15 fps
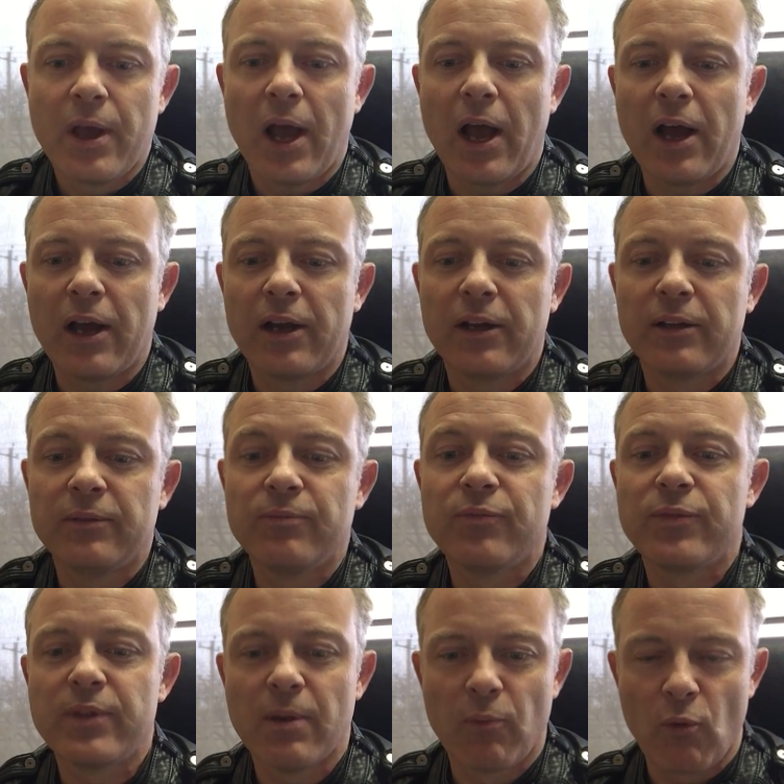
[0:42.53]

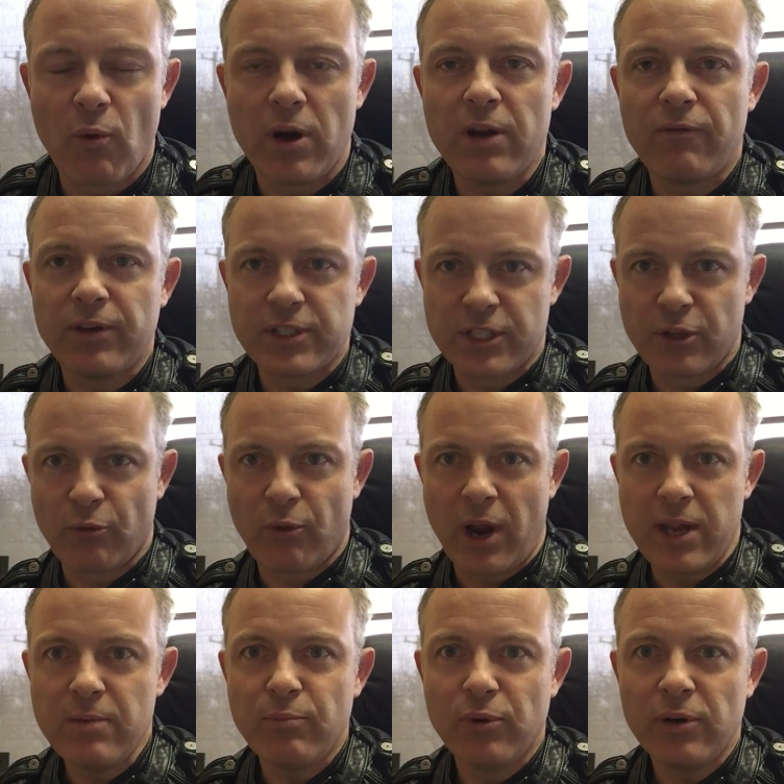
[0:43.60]
Number one, if it's the
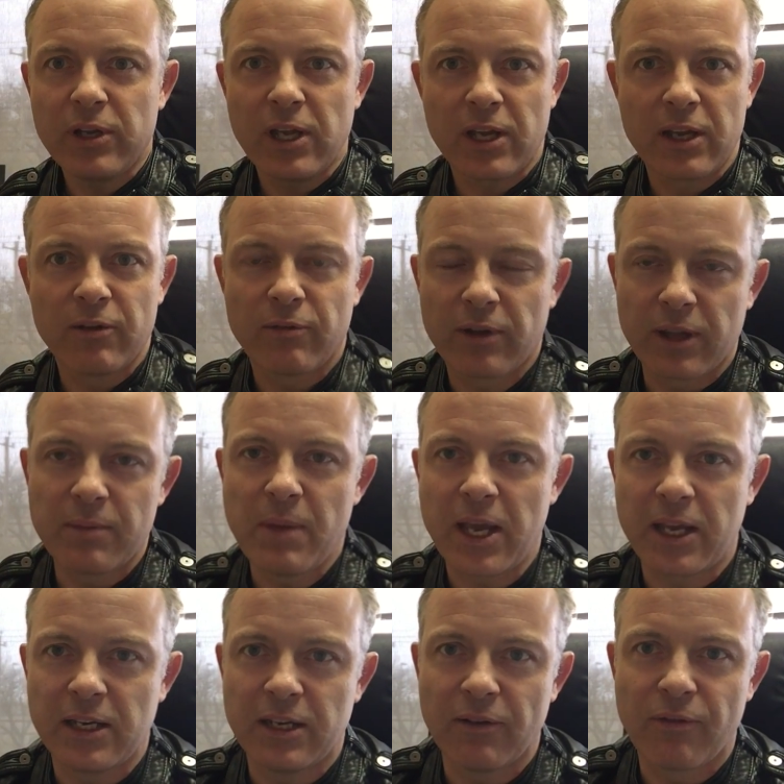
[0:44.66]
right book, it can really
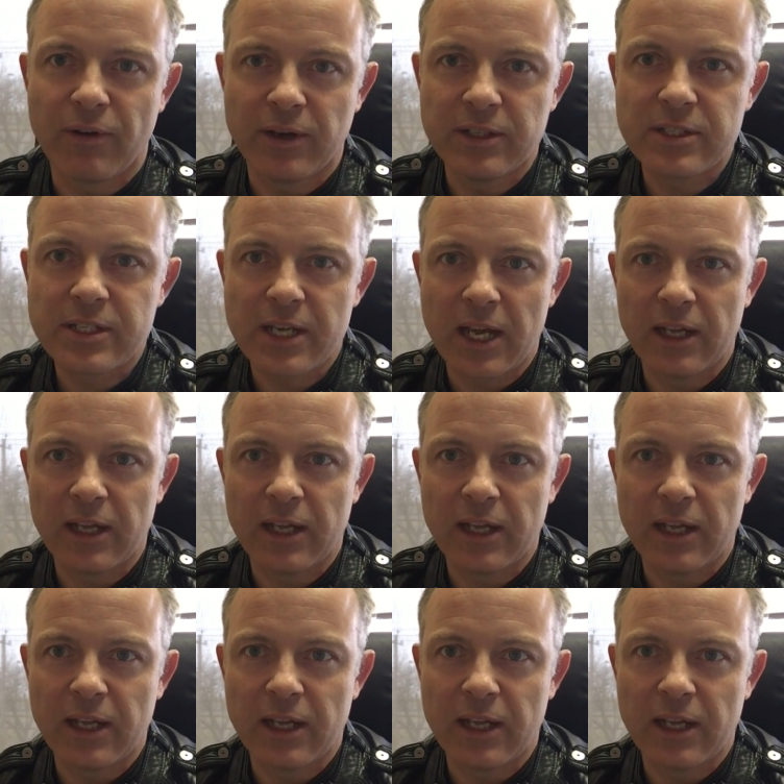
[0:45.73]
make a difference.